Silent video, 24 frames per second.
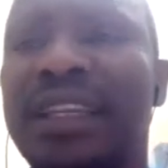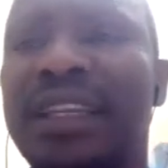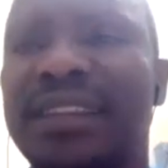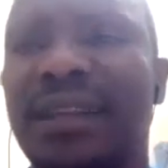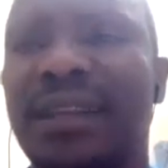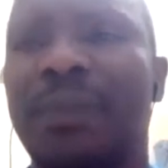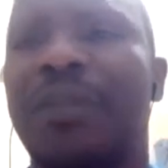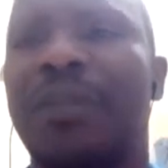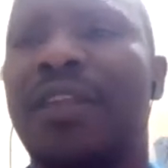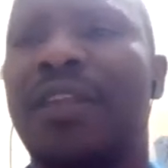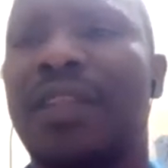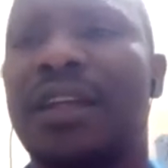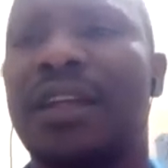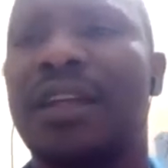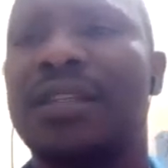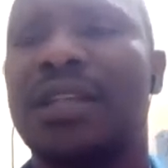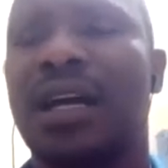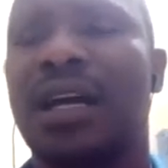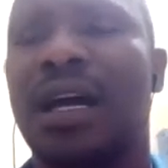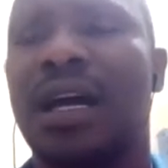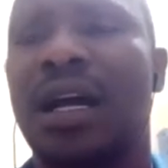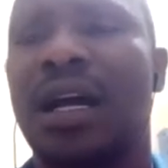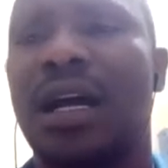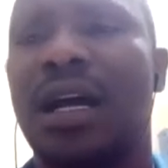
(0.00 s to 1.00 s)
something that
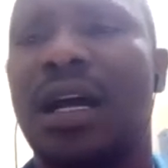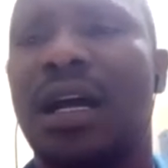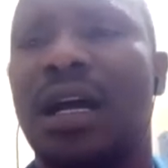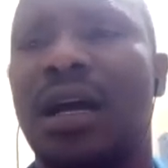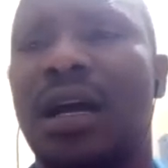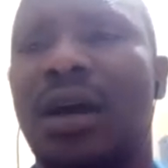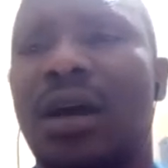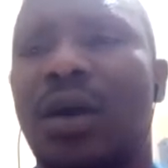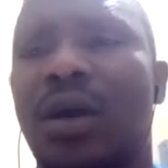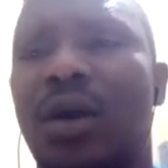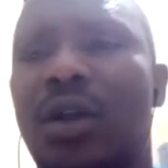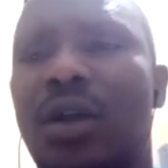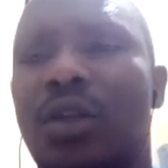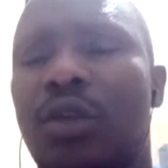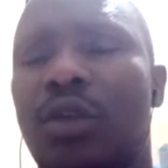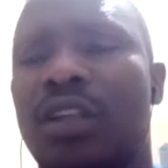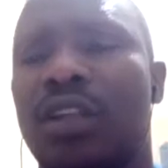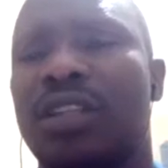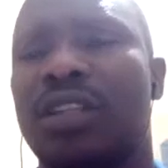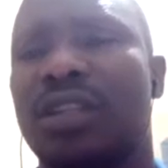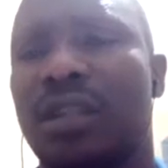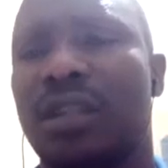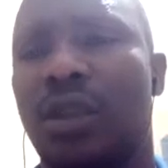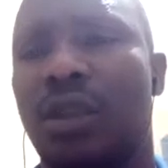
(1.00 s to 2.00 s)

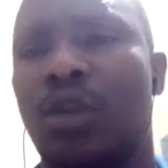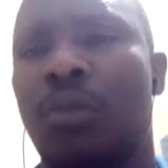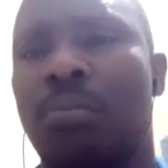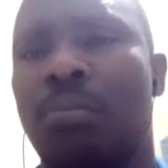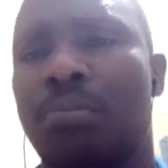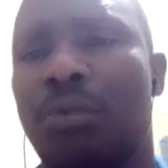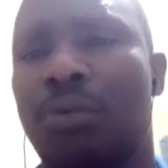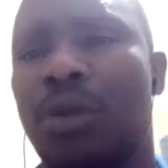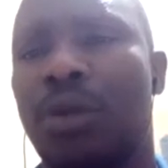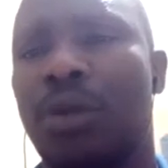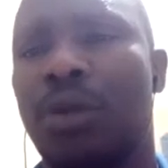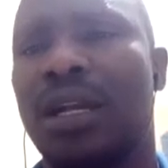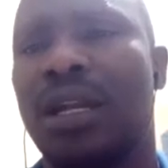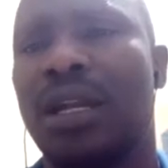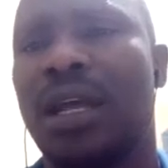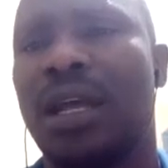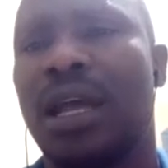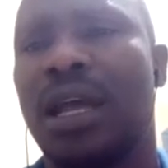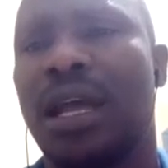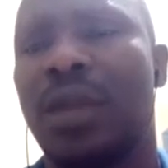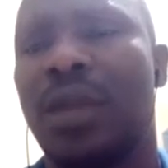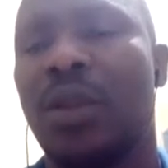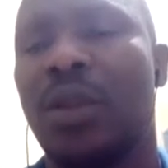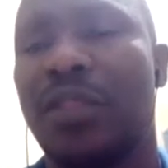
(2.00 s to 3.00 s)

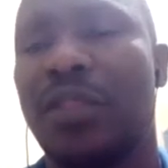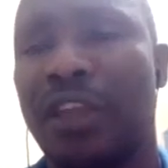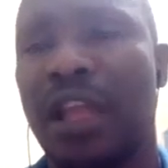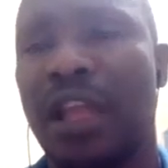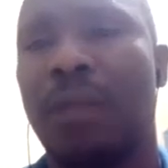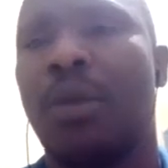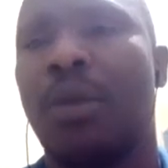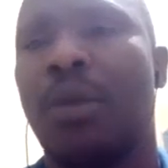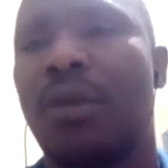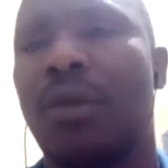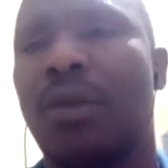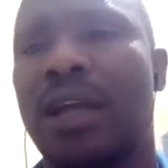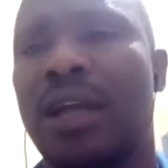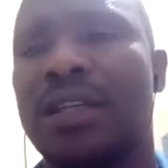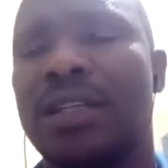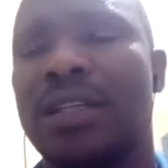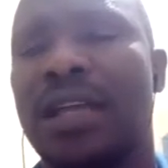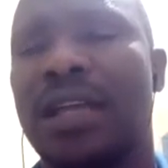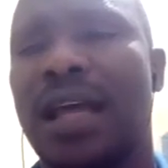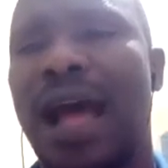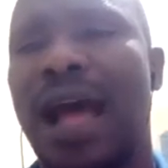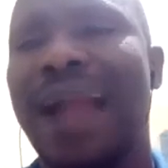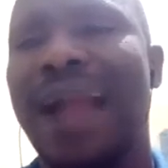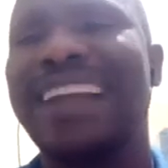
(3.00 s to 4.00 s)
you think about that,
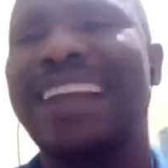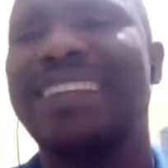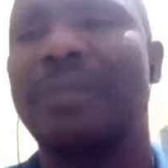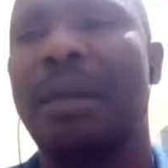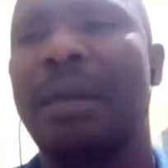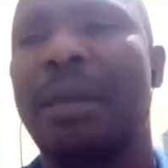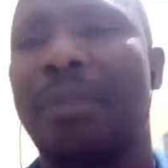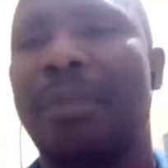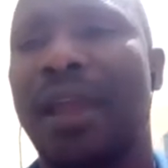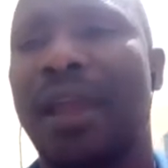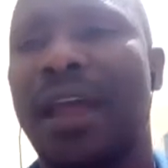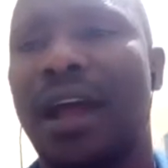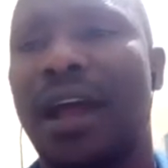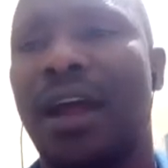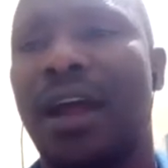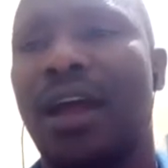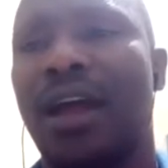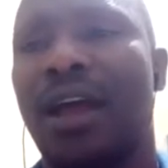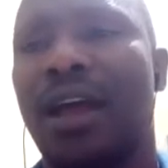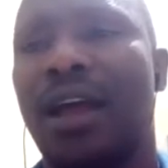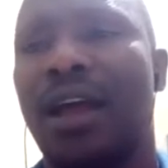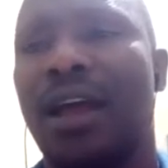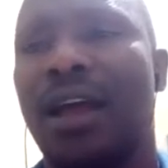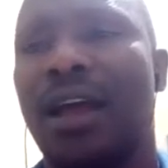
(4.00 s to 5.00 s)
and it's my prayer
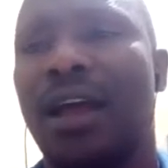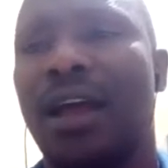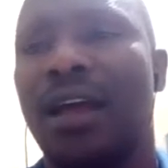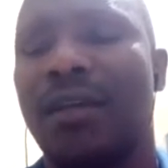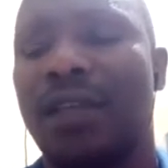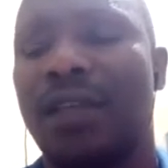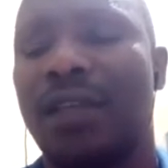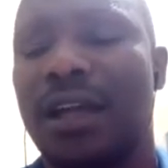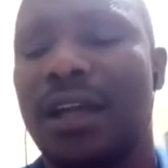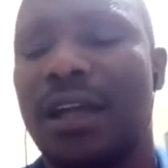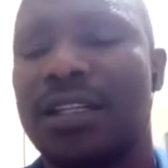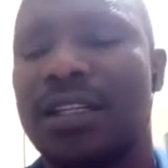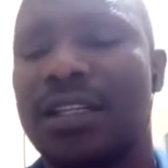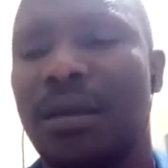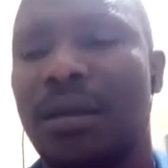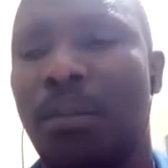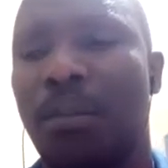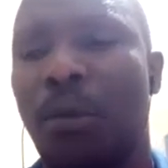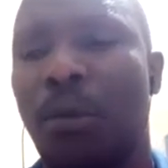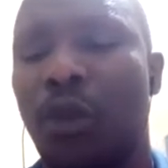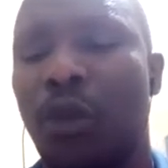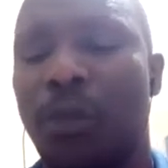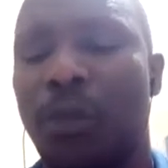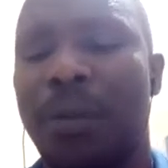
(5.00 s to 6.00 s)
that
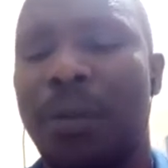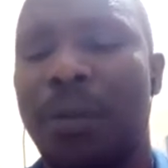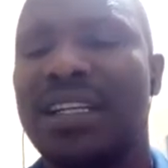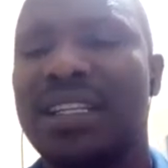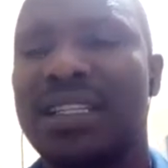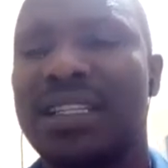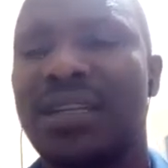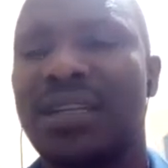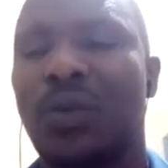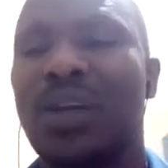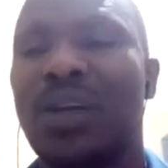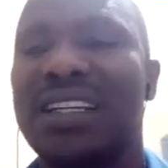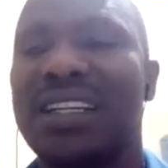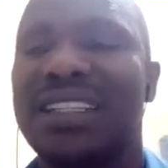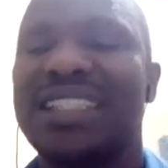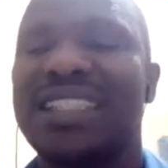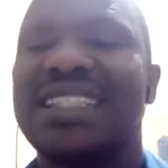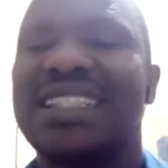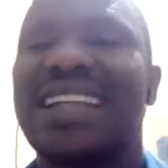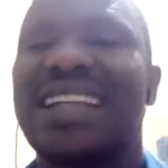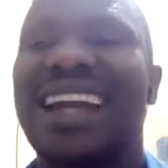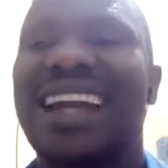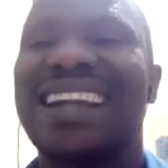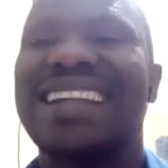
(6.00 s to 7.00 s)
both parties will sit
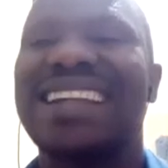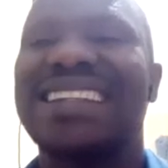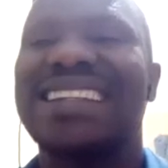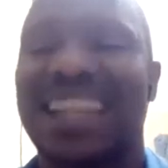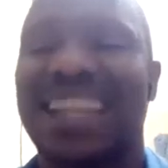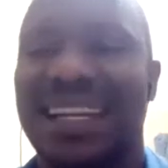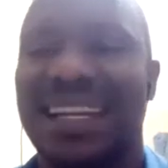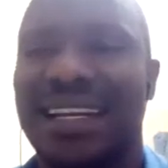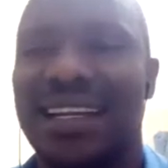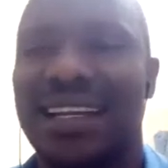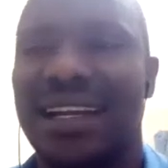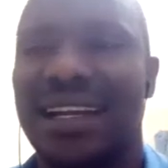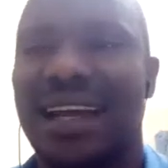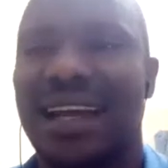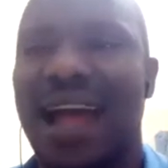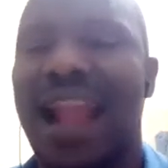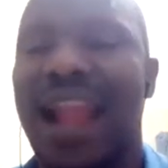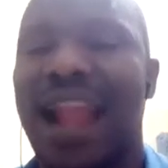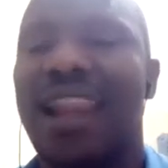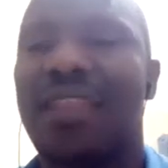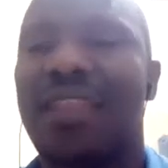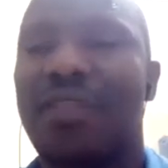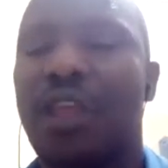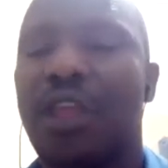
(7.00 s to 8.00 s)
and decide and
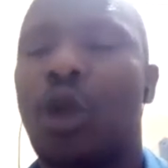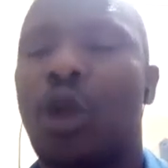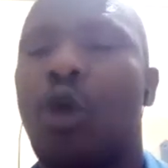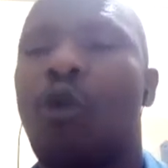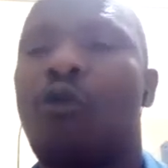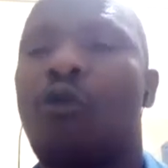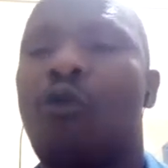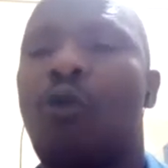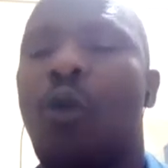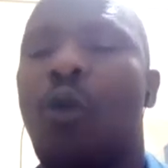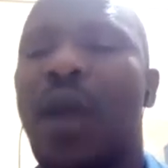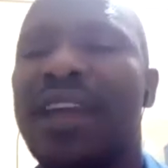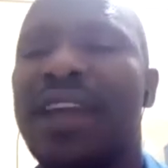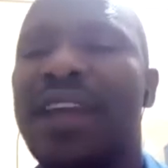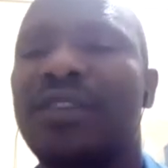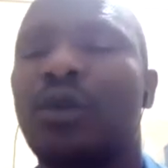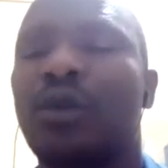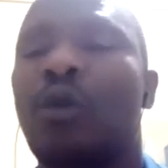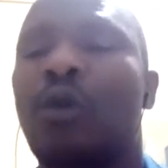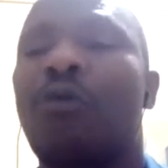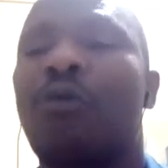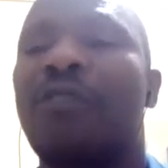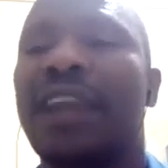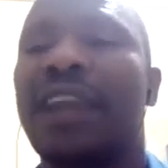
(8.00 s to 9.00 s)
think of ways
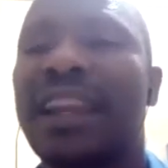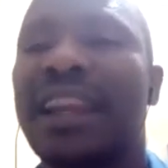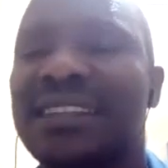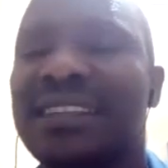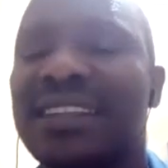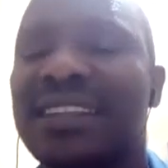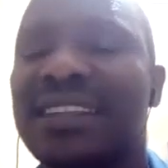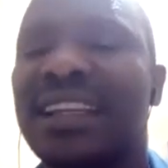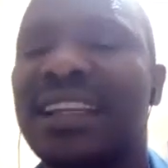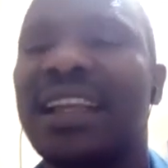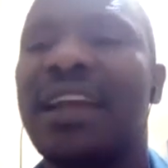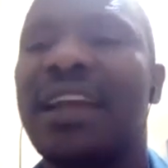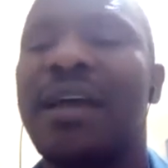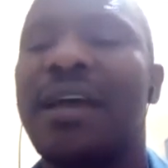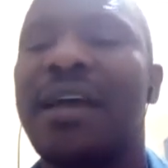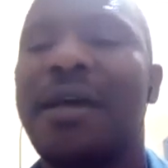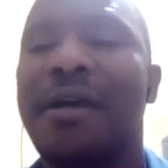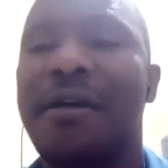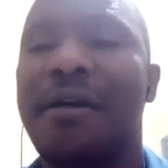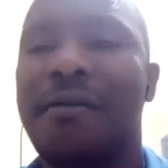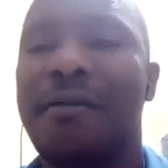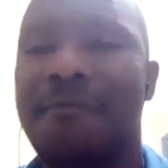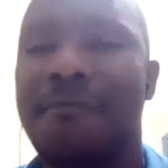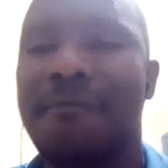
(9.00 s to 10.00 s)
of raising
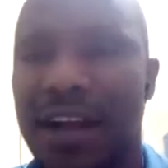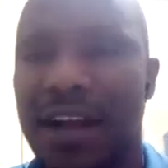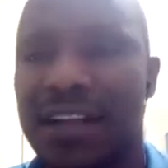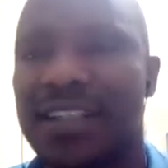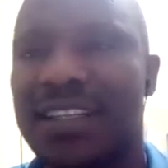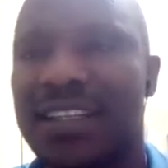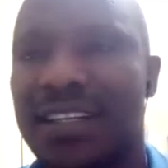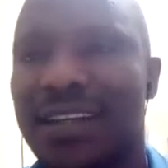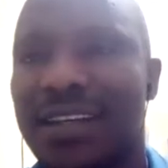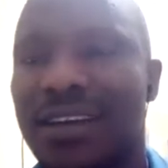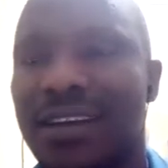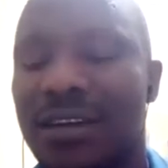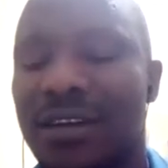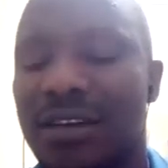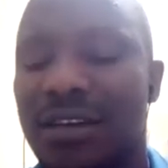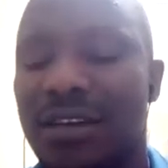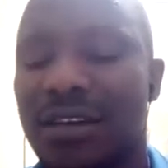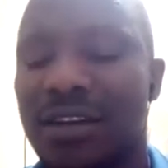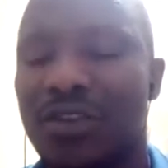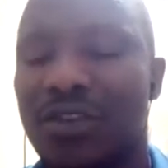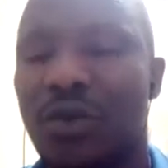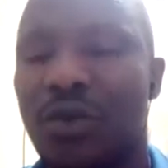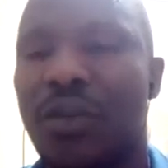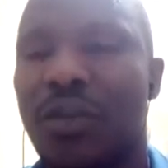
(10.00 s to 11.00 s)
funds,
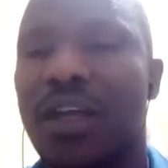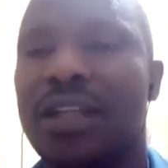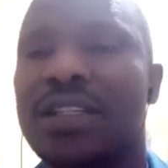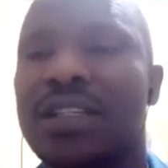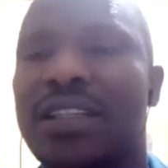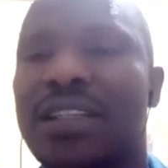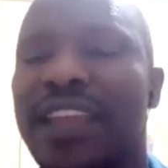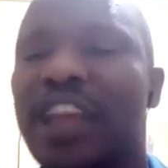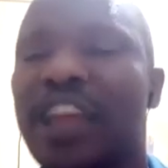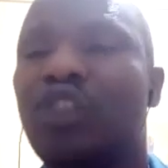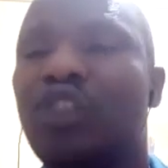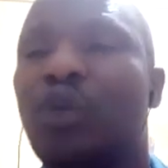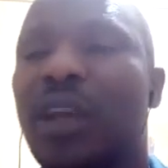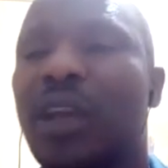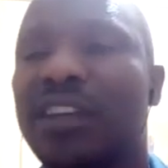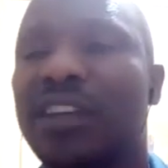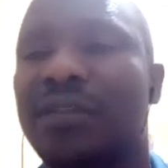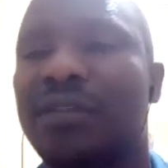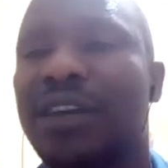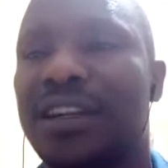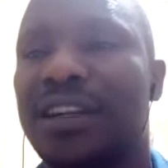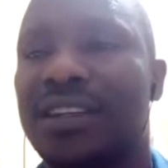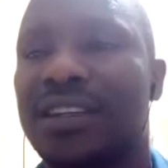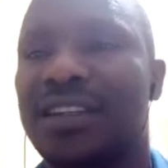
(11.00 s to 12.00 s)
so that the issue is
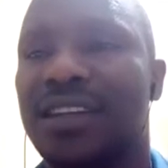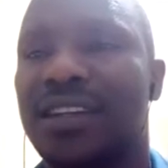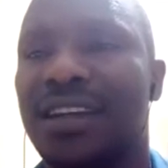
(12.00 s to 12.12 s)
funds.